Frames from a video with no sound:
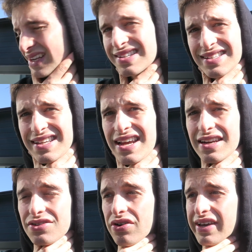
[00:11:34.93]
that's insane.
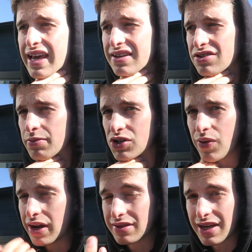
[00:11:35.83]
He's already gained so much
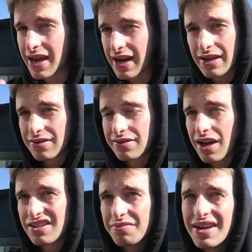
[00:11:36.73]
weight because I can't
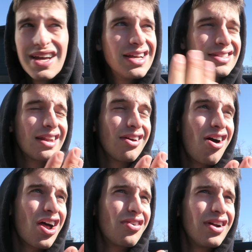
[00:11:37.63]
exercise him. It's getting
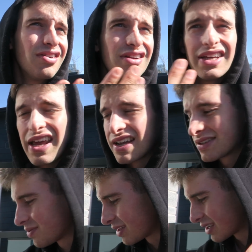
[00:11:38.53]
hotter out. He can't
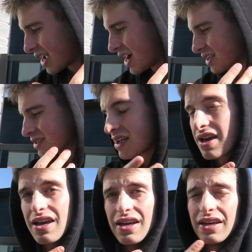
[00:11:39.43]
sweat in the cast.
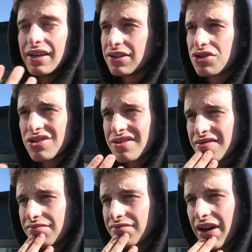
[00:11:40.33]
It's just
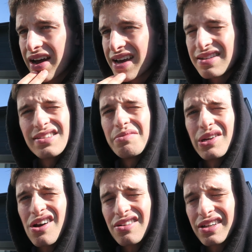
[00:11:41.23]
I hate to see
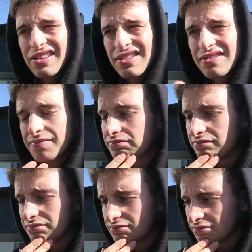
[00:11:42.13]
my dog like this.
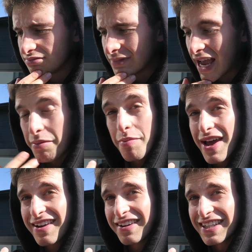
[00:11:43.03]
And my
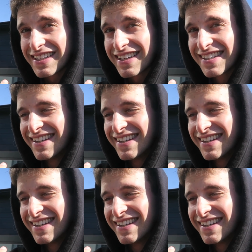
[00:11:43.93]
bank account like this.